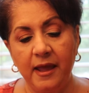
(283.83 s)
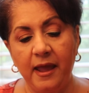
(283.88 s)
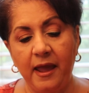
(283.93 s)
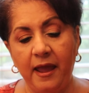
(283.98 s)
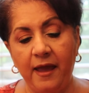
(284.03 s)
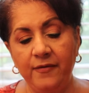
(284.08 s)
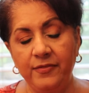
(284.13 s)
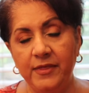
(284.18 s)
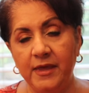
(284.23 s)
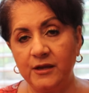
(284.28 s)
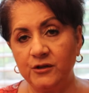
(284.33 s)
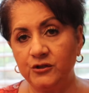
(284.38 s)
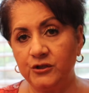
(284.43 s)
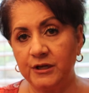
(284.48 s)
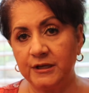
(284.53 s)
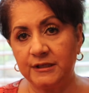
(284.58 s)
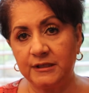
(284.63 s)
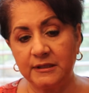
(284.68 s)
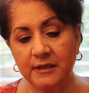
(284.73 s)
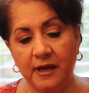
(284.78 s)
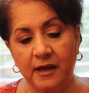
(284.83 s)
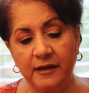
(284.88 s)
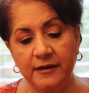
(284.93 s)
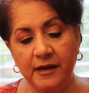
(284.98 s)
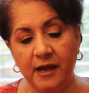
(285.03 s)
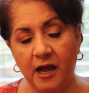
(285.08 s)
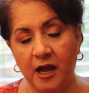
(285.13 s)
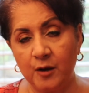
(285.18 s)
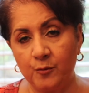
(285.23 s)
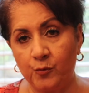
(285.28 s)
and then just an
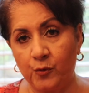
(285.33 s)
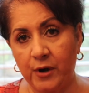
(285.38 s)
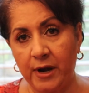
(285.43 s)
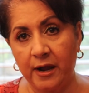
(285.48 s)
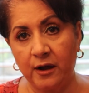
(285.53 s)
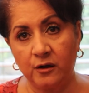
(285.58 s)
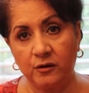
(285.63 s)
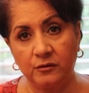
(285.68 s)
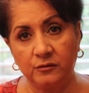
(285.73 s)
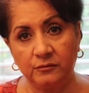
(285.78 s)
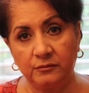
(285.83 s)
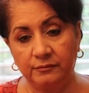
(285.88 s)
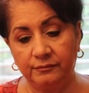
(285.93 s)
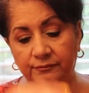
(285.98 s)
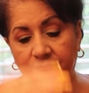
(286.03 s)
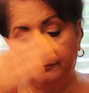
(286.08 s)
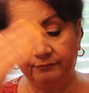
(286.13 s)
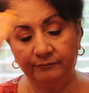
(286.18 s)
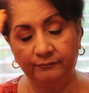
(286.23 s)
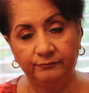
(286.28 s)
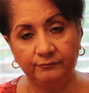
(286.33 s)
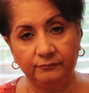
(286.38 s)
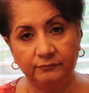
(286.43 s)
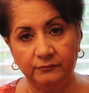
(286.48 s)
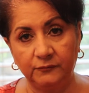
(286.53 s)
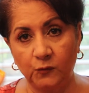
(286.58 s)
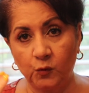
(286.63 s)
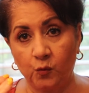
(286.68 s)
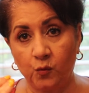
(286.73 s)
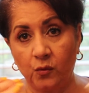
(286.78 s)
eyebrow,
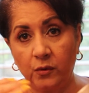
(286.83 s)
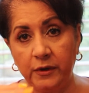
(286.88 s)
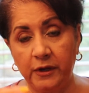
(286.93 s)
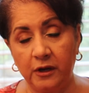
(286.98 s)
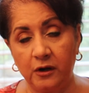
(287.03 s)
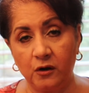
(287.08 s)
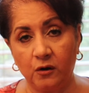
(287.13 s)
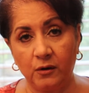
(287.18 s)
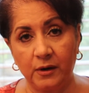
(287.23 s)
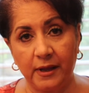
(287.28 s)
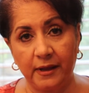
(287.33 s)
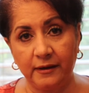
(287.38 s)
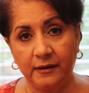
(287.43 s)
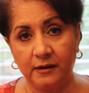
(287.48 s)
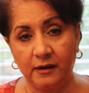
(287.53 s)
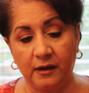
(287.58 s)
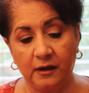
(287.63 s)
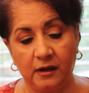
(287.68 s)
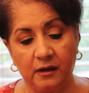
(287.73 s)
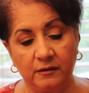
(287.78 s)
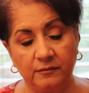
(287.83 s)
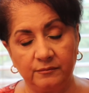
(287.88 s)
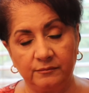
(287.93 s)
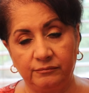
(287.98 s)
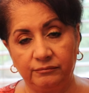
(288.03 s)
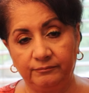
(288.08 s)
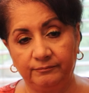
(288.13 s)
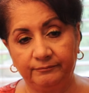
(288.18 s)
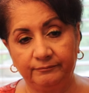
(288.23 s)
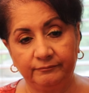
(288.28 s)
you know, like a,
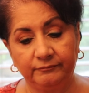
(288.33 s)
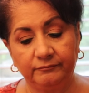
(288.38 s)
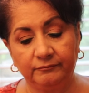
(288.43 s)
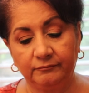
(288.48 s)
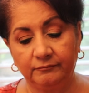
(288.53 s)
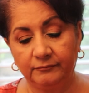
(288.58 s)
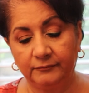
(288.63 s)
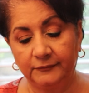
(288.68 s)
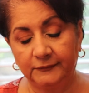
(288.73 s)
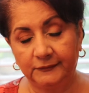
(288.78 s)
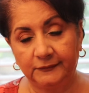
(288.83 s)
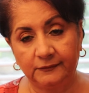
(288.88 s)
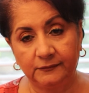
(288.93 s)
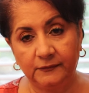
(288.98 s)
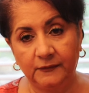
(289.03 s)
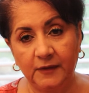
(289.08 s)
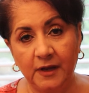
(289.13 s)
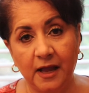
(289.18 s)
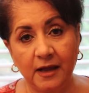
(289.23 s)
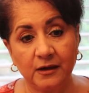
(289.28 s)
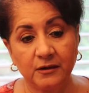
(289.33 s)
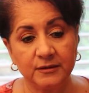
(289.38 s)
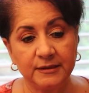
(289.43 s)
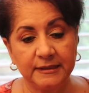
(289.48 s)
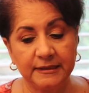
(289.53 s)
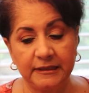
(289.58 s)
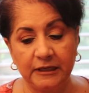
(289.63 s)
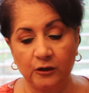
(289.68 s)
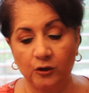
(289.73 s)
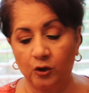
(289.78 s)
not
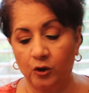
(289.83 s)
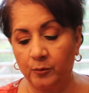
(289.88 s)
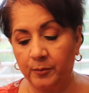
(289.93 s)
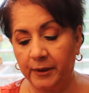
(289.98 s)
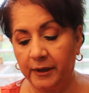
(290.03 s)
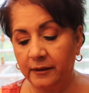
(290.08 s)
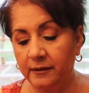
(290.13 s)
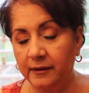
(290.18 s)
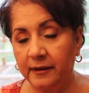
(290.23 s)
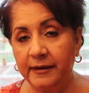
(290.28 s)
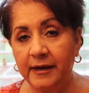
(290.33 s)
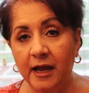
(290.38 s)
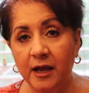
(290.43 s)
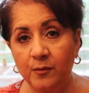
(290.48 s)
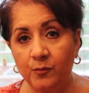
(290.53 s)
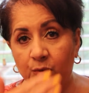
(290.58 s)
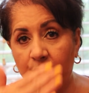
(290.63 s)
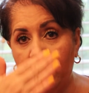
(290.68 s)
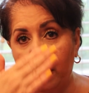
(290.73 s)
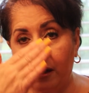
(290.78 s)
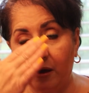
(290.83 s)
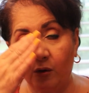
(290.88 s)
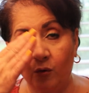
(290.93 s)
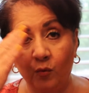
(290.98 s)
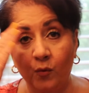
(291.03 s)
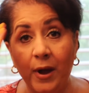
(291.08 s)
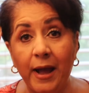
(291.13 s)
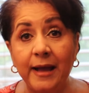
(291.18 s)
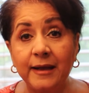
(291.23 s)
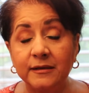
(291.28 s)
concealer, but an eyebrow
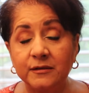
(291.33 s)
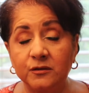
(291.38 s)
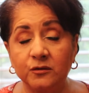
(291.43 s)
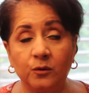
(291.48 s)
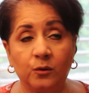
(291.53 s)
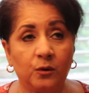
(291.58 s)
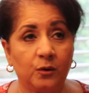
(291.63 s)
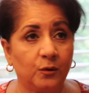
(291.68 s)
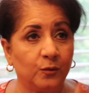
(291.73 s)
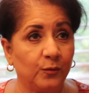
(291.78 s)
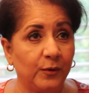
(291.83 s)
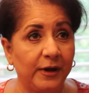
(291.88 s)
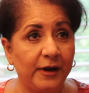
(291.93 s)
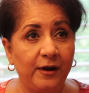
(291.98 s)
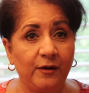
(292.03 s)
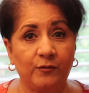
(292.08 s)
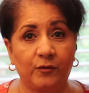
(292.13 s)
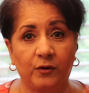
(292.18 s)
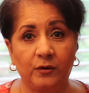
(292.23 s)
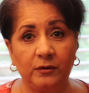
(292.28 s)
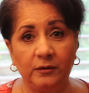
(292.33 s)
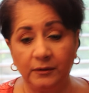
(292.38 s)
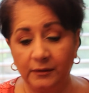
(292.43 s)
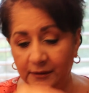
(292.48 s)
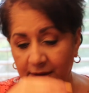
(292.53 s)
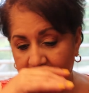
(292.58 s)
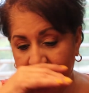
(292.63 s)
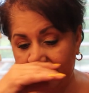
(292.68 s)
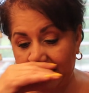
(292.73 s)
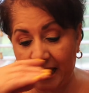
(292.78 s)
wax or whatever,
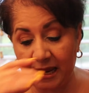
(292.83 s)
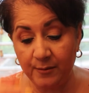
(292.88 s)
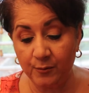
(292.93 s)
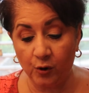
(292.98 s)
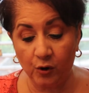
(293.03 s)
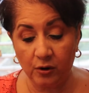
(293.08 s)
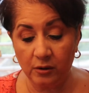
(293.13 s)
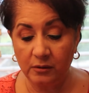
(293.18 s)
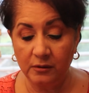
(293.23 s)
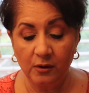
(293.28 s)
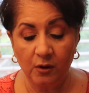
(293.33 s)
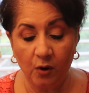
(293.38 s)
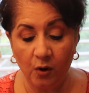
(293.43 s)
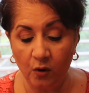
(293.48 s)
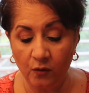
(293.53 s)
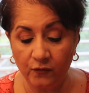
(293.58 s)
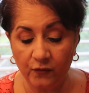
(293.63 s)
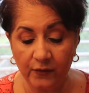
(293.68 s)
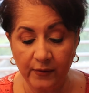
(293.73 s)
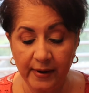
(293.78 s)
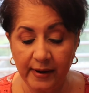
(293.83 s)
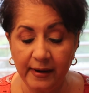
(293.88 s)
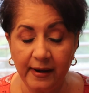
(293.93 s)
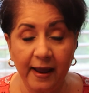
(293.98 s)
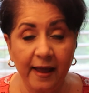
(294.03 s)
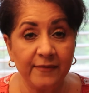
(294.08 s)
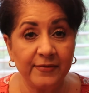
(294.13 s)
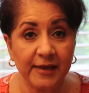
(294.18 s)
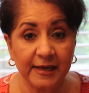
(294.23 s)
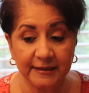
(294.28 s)
tamer over it,
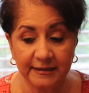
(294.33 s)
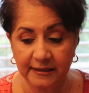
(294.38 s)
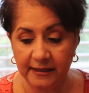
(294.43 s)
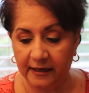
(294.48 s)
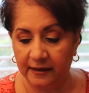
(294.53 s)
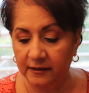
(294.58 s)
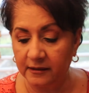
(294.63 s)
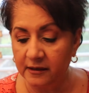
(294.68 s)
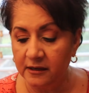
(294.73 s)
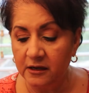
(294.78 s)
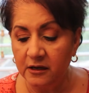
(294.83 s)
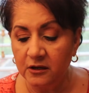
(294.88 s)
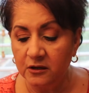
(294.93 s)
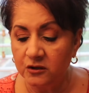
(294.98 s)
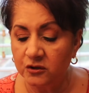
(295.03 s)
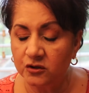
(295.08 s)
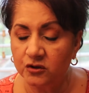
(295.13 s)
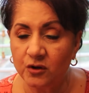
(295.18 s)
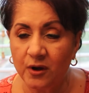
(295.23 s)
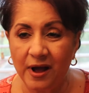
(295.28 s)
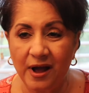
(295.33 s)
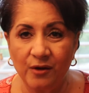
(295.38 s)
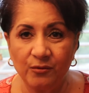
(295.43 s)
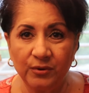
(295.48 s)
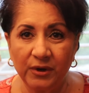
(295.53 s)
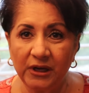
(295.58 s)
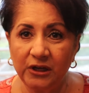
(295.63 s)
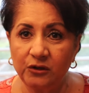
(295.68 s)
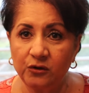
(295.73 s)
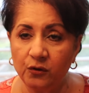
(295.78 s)
and that's it. So I
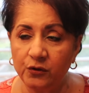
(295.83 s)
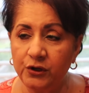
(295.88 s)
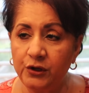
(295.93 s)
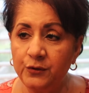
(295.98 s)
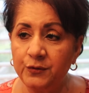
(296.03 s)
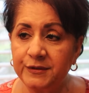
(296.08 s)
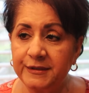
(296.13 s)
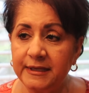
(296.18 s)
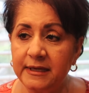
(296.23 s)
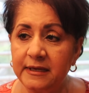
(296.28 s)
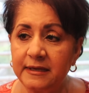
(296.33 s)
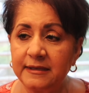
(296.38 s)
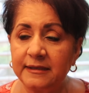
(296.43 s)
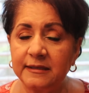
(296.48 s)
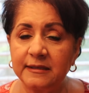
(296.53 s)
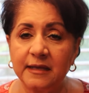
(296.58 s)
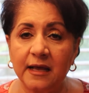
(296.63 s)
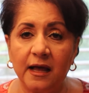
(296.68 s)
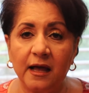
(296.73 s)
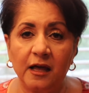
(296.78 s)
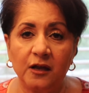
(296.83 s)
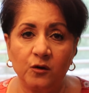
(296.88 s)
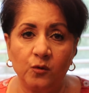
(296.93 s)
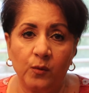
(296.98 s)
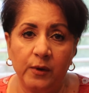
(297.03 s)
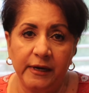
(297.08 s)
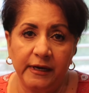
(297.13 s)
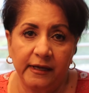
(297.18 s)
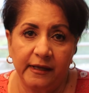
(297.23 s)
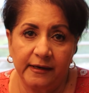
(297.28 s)
really don't use this. I don't
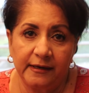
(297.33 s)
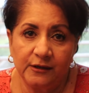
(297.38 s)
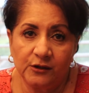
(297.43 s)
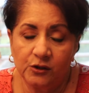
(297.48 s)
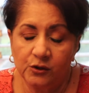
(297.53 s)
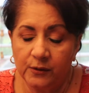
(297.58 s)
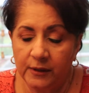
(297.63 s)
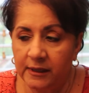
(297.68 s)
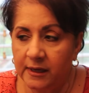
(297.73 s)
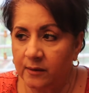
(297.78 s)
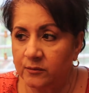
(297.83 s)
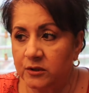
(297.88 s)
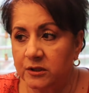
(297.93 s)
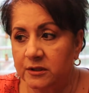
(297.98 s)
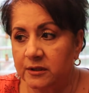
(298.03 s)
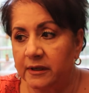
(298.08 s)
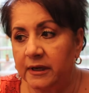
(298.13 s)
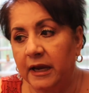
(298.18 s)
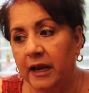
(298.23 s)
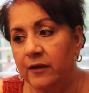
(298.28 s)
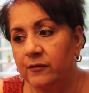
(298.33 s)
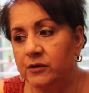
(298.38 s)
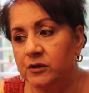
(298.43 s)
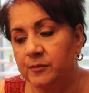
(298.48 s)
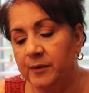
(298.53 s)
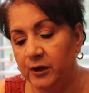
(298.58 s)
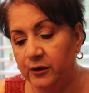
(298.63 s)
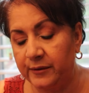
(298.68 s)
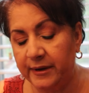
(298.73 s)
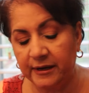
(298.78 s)
want to get into it. I'm just going to give it
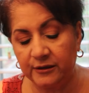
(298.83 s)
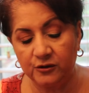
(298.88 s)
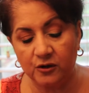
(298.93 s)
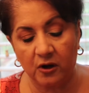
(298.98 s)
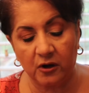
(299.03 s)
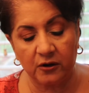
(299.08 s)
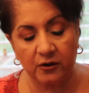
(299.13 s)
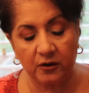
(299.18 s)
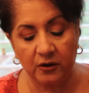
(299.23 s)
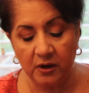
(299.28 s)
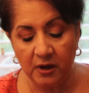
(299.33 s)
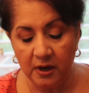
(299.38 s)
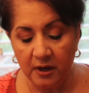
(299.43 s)
to my granddaughter.